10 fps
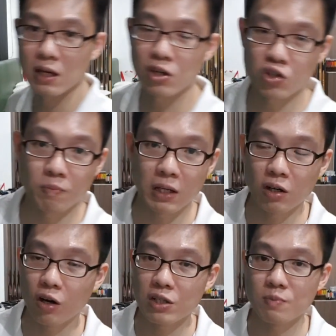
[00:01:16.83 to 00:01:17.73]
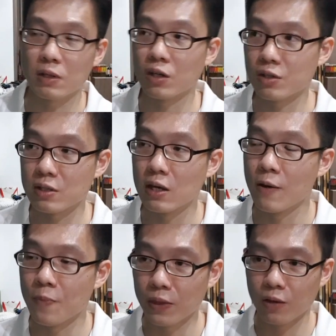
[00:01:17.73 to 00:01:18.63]
shipping costs, because
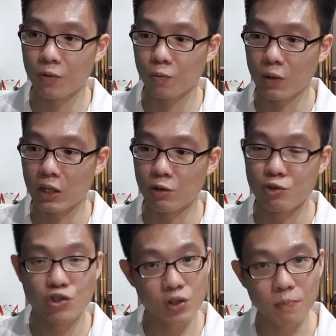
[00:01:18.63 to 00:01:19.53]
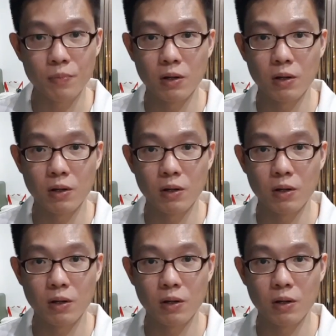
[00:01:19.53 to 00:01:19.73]
when you ship